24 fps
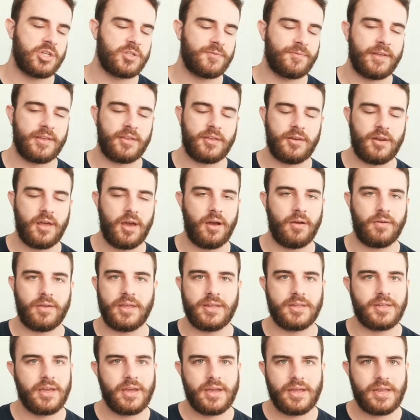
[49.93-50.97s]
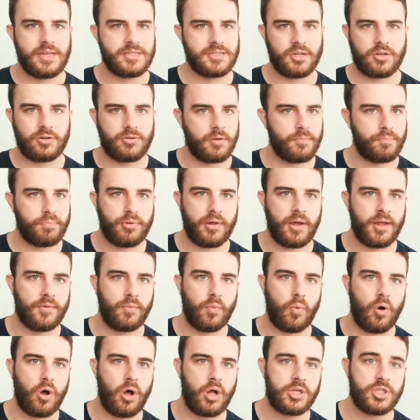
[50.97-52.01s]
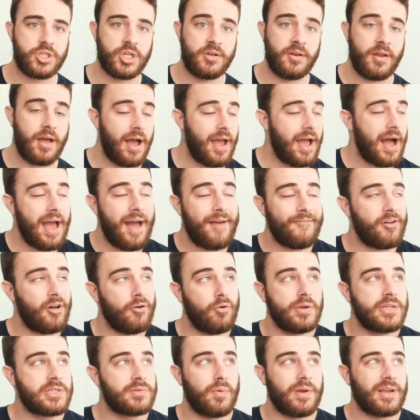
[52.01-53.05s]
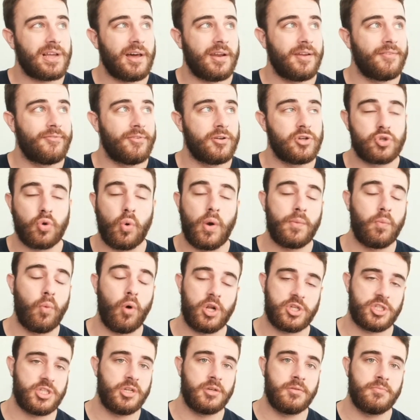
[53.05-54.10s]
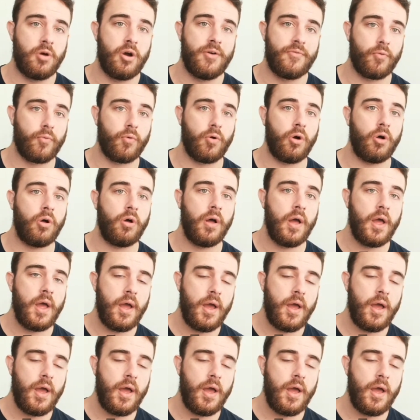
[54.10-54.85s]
I just think, you know, he's a good player to watch, and I've always kind of enjoyed watching him overall.